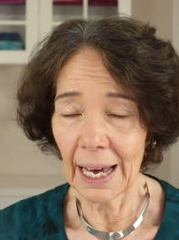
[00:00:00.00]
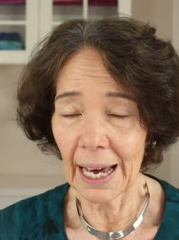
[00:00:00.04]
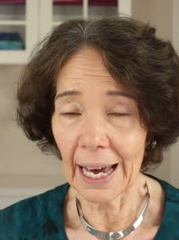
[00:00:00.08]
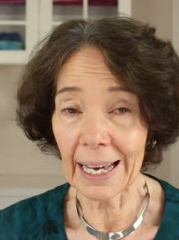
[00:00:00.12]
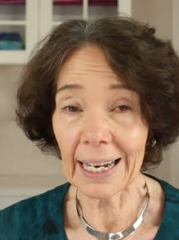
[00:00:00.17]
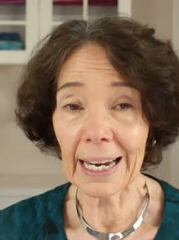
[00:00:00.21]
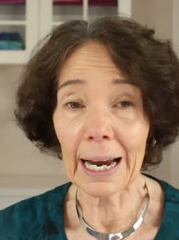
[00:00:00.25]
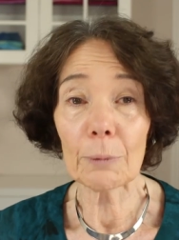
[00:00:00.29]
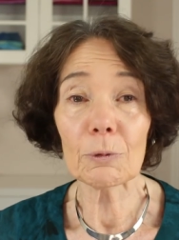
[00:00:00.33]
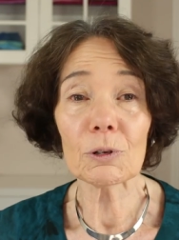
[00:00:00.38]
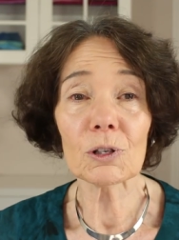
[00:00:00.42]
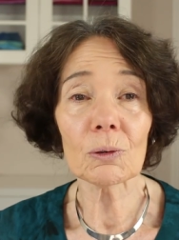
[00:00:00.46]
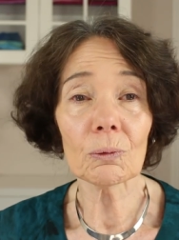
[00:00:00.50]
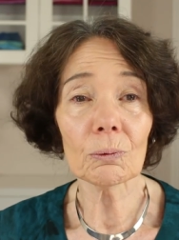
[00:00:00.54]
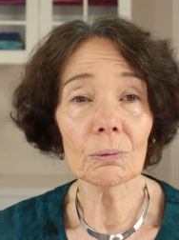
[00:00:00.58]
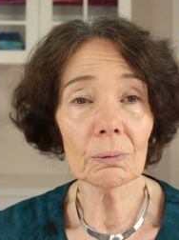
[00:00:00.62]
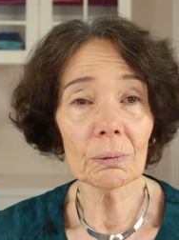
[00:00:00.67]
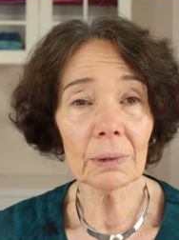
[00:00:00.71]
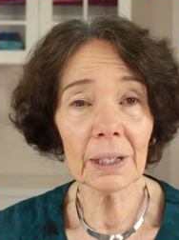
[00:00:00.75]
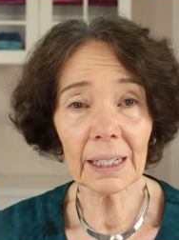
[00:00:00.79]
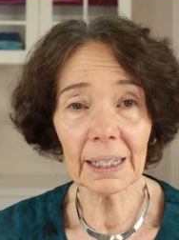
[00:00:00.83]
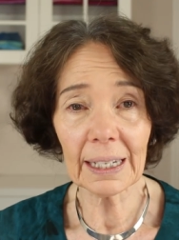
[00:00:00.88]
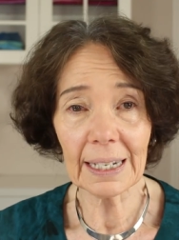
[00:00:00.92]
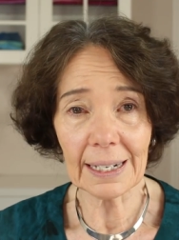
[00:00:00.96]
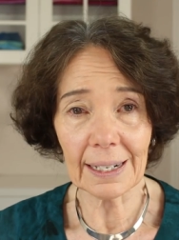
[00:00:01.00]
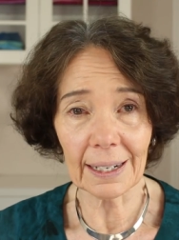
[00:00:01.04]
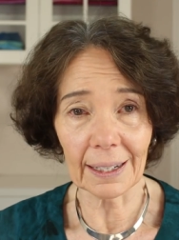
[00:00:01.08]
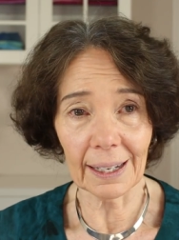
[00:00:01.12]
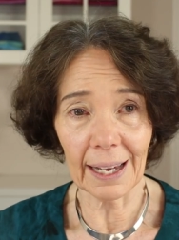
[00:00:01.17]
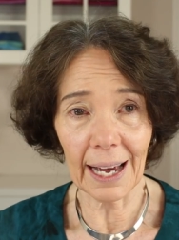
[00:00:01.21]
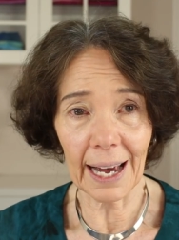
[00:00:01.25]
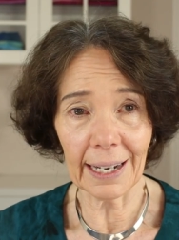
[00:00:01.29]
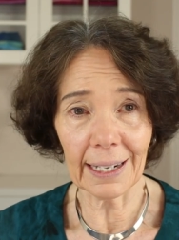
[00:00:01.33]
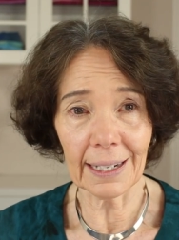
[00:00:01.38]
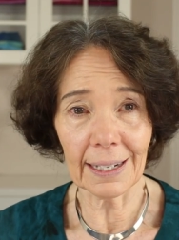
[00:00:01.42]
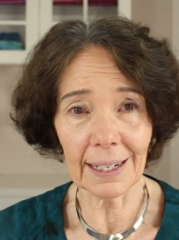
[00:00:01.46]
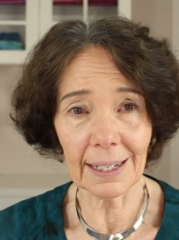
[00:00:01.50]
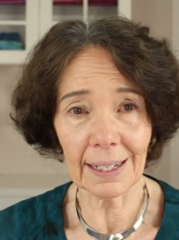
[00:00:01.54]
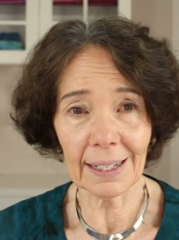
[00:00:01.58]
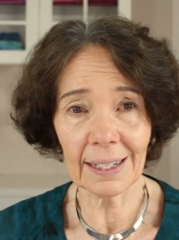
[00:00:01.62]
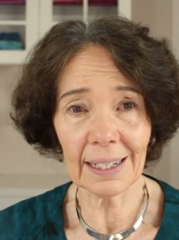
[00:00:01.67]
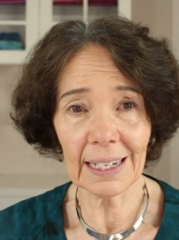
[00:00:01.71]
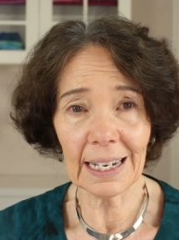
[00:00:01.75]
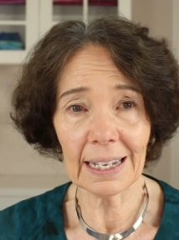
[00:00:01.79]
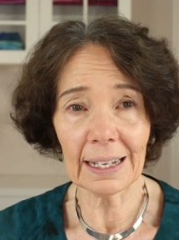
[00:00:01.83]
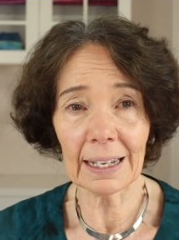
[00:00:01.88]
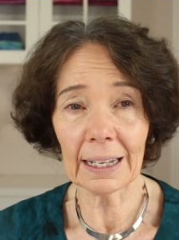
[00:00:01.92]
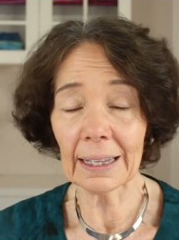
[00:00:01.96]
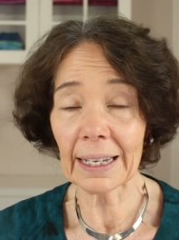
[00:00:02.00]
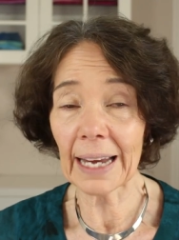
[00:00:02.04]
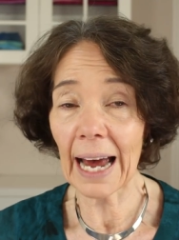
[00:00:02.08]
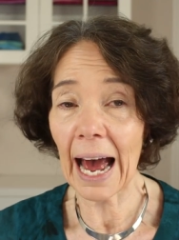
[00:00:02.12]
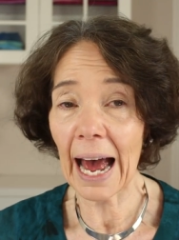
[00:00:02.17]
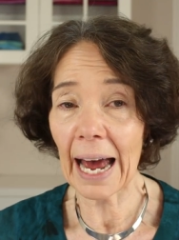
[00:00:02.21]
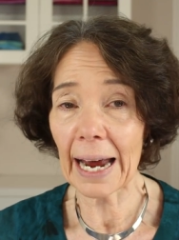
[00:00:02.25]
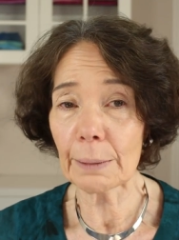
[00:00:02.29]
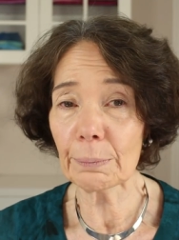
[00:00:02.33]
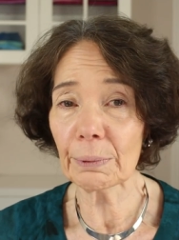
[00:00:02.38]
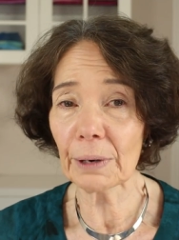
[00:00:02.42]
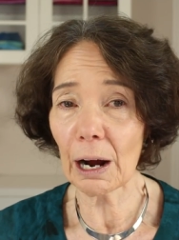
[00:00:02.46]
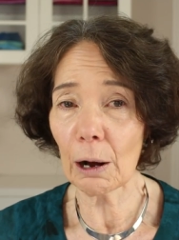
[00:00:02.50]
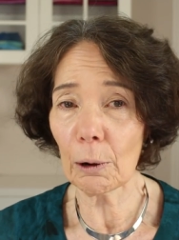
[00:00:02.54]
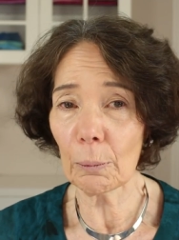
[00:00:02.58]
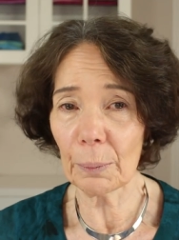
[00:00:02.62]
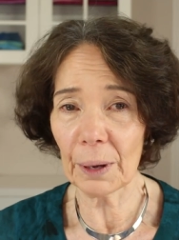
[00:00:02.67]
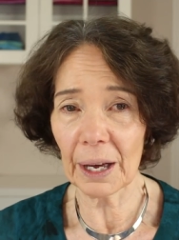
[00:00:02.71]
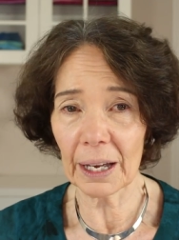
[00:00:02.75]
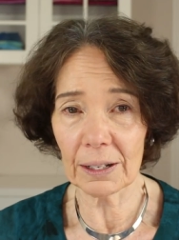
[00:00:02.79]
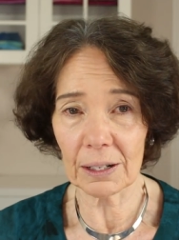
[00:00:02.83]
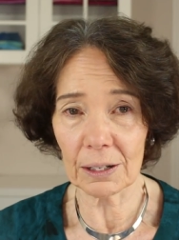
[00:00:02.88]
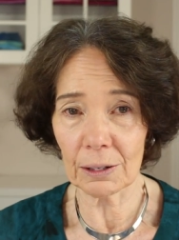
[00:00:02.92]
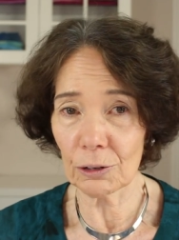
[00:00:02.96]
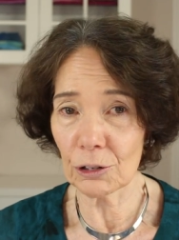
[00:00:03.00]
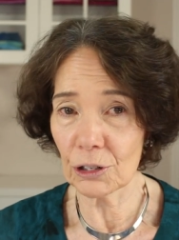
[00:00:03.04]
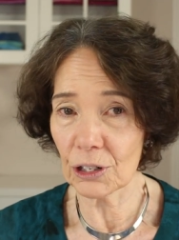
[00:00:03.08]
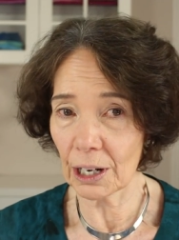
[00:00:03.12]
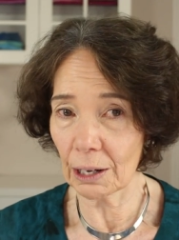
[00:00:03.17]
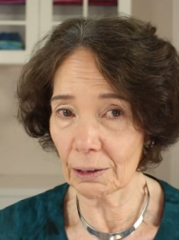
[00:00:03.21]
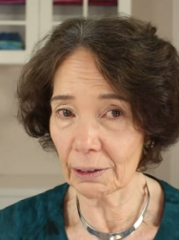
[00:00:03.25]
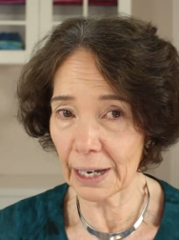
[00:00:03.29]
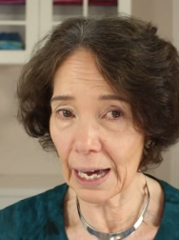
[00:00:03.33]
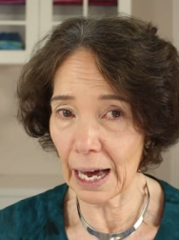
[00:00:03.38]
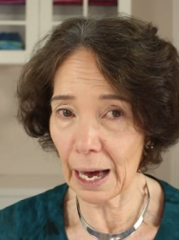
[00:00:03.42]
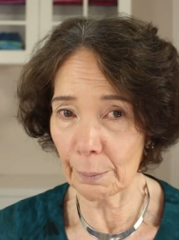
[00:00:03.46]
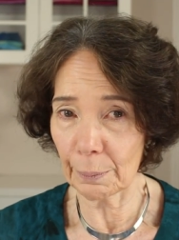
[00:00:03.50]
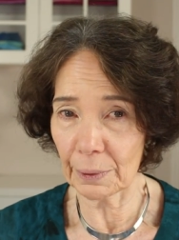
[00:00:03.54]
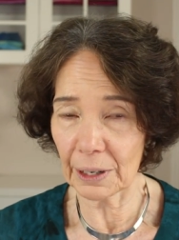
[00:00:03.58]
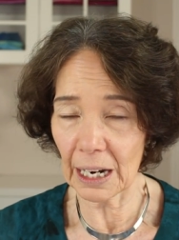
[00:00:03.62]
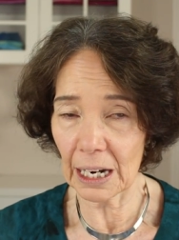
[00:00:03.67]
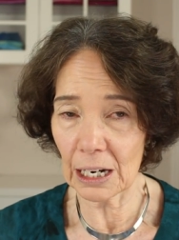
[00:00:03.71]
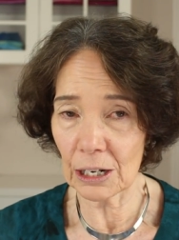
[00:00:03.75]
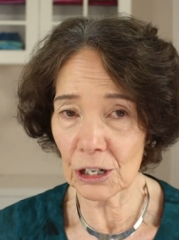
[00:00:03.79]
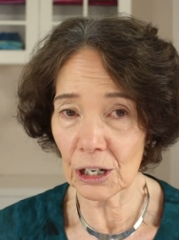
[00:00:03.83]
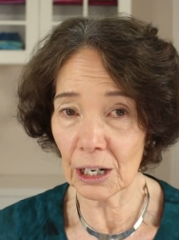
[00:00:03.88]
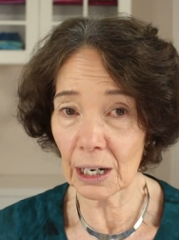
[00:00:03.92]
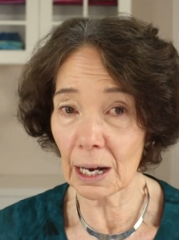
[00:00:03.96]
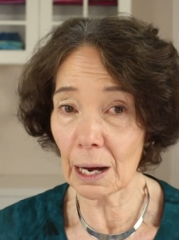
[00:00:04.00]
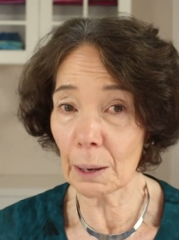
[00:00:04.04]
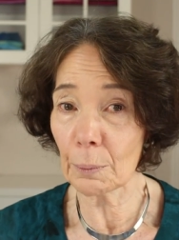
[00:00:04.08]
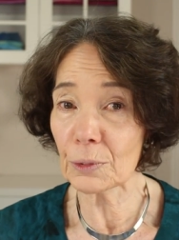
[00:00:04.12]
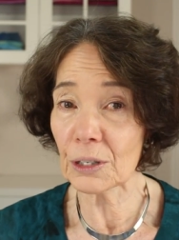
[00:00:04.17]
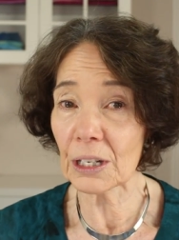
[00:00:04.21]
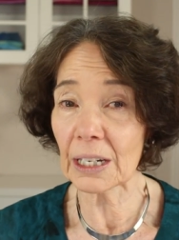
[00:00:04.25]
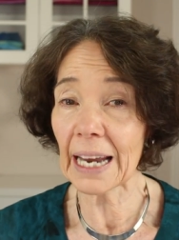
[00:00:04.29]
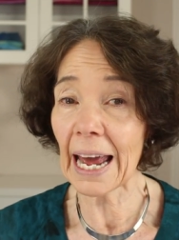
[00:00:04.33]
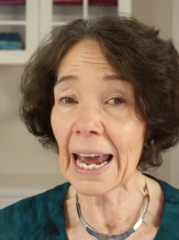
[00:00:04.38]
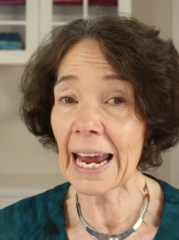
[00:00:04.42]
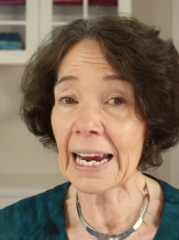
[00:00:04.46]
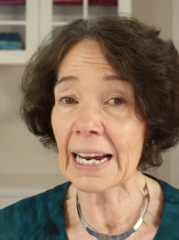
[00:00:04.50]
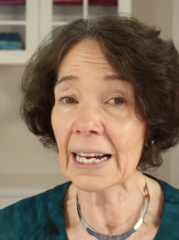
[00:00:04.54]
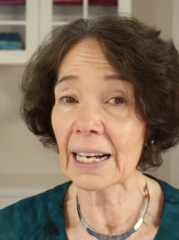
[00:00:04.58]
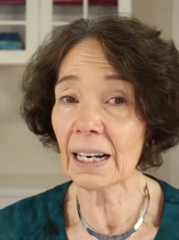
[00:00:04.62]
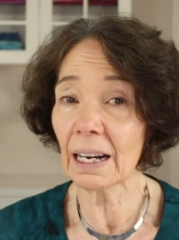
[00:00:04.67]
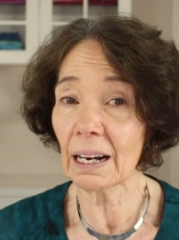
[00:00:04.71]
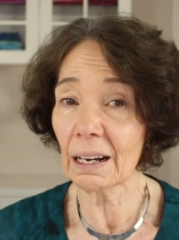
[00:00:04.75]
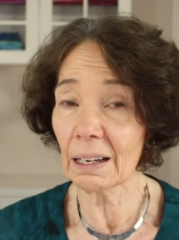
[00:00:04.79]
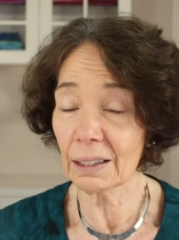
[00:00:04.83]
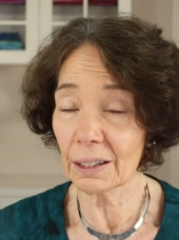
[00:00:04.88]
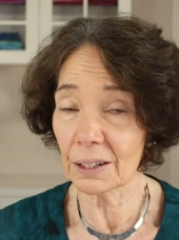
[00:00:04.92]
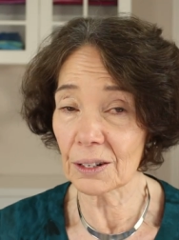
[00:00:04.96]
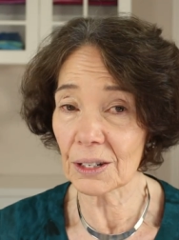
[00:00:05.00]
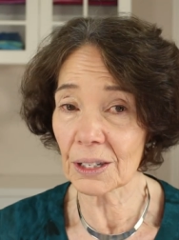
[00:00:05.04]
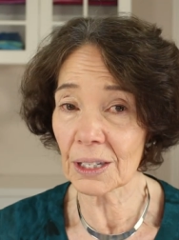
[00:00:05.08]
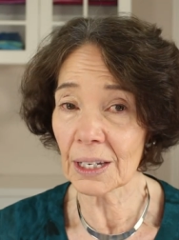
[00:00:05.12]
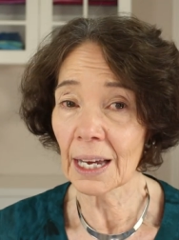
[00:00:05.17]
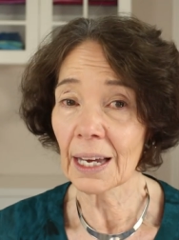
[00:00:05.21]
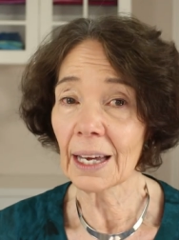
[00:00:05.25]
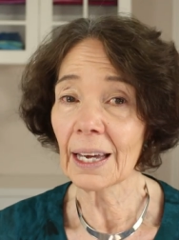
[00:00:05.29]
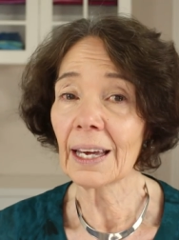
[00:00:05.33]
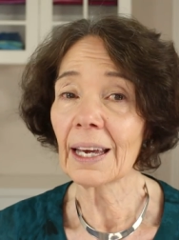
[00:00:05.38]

And I was really delighted to see that the eyebrow pencil gel combination comes in eight colors